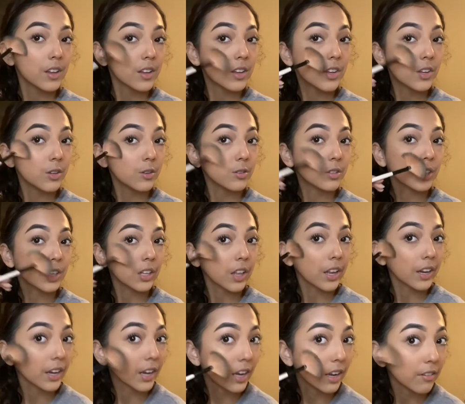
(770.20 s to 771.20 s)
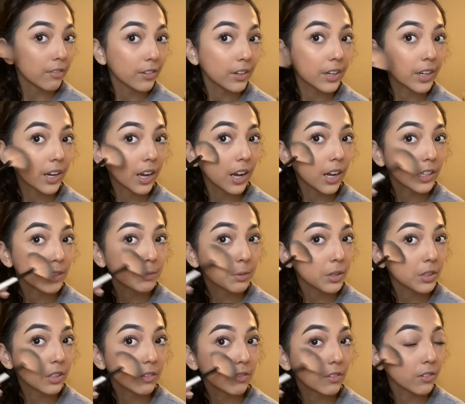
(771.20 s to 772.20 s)
using like every
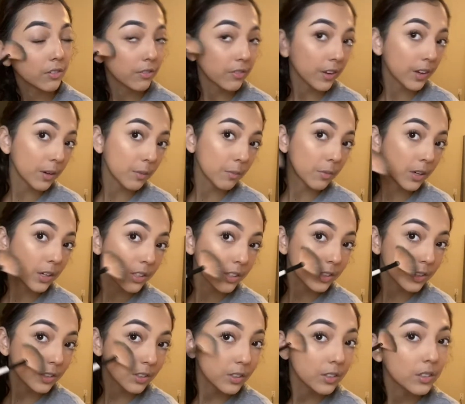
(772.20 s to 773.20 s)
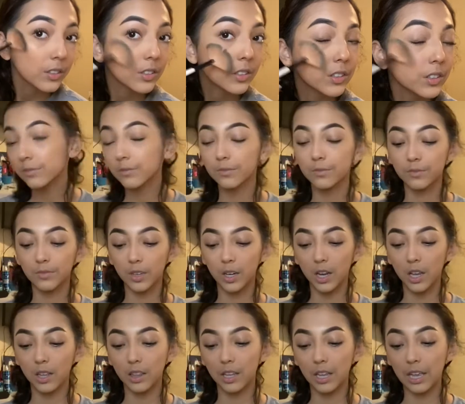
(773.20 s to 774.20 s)
aspect of the fan brush.
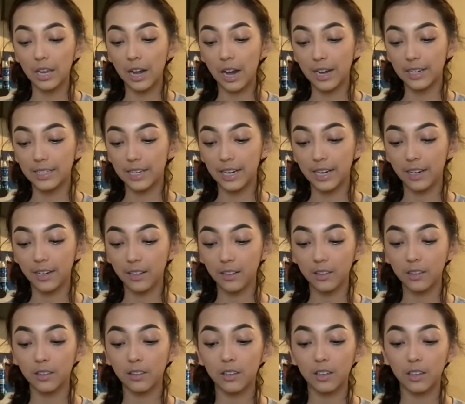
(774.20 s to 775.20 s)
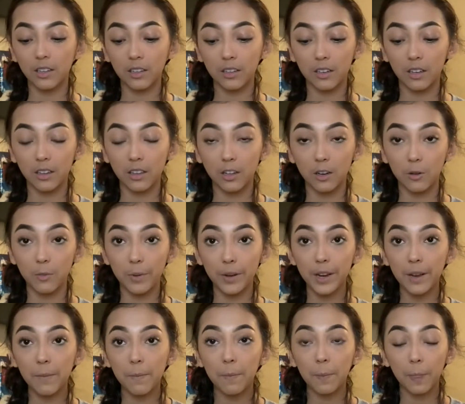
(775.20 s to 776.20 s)
And then I take a little
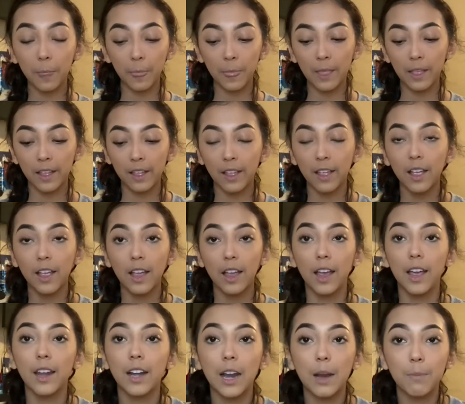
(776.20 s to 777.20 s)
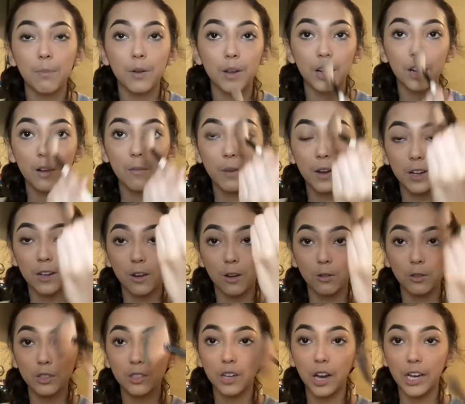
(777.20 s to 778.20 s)
bit and I put it on my
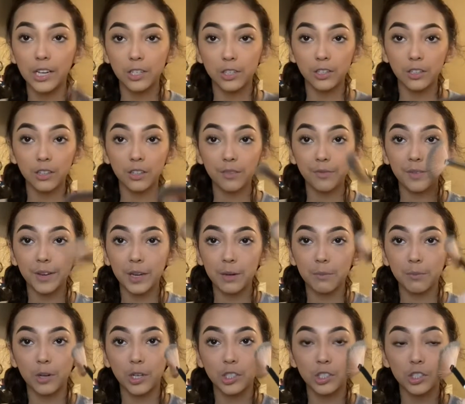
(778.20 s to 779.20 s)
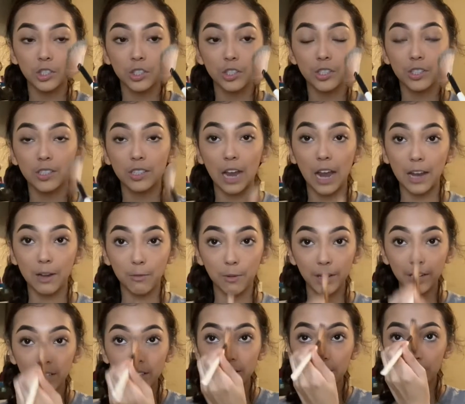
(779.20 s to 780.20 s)
nose. I turn the fan brush
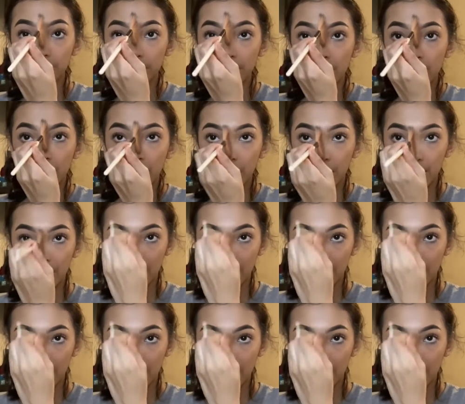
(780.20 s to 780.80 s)
sideways and I